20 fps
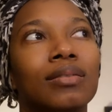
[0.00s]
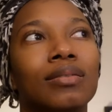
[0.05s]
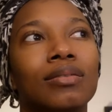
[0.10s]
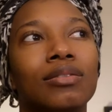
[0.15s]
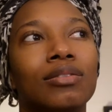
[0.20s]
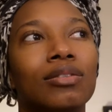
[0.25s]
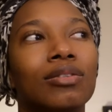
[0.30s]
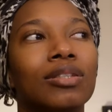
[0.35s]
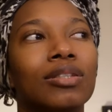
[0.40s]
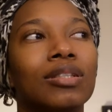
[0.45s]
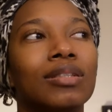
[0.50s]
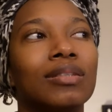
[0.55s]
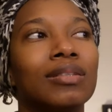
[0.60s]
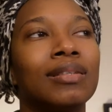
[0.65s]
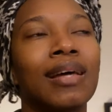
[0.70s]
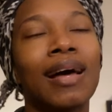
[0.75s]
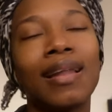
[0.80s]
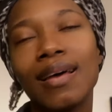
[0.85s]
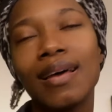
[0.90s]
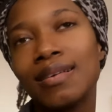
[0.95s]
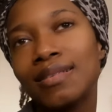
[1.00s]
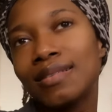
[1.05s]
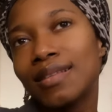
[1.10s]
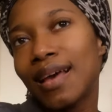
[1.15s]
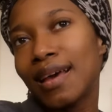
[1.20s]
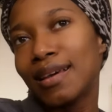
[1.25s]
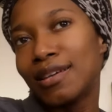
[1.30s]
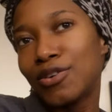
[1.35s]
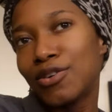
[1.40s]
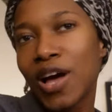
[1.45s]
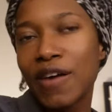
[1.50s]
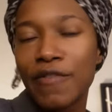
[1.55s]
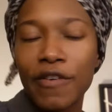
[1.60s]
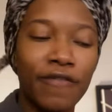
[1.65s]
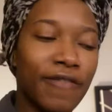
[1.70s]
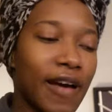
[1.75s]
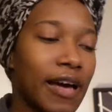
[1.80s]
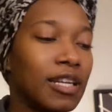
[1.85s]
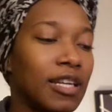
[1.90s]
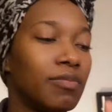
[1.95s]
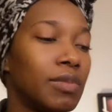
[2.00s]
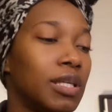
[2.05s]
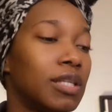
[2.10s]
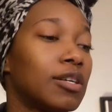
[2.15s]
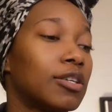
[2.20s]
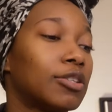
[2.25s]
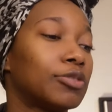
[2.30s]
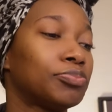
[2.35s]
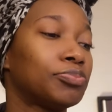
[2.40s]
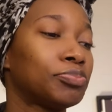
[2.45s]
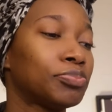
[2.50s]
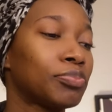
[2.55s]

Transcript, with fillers: So good. That last like you have a fan in me now.